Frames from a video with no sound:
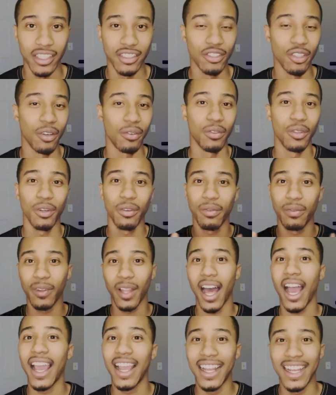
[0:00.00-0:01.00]
So if you're
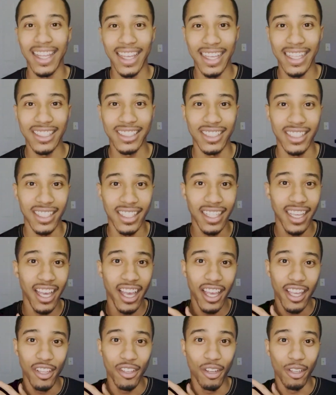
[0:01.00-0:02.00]
flying into
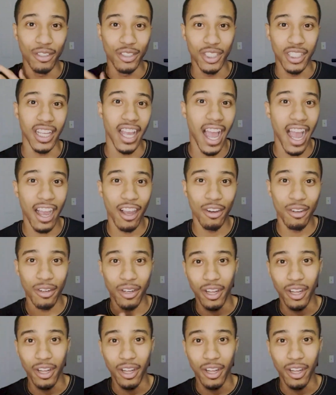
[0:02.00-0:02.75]
Chicago